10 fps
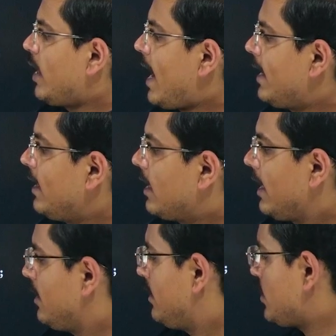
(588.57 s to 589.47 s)
add
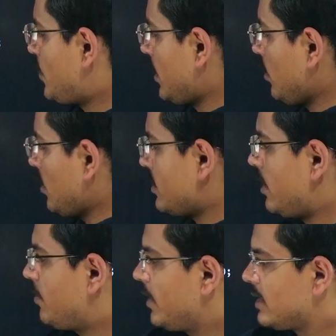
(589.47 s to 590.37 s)
again, this particular
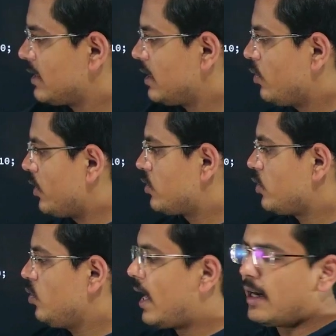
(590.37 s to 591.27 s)
statement is executed, so
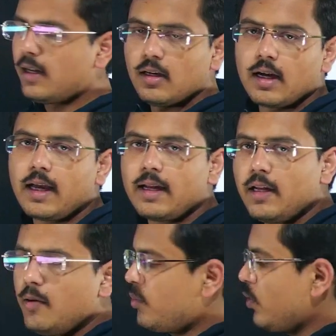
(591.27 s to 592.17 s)
you'll add again an
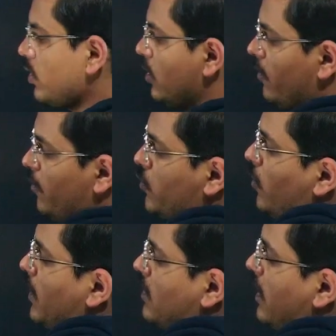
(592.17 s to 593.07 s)
input which will
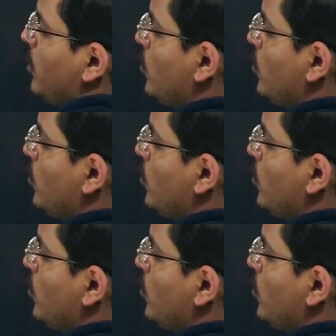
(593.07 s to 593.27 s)
be assigned to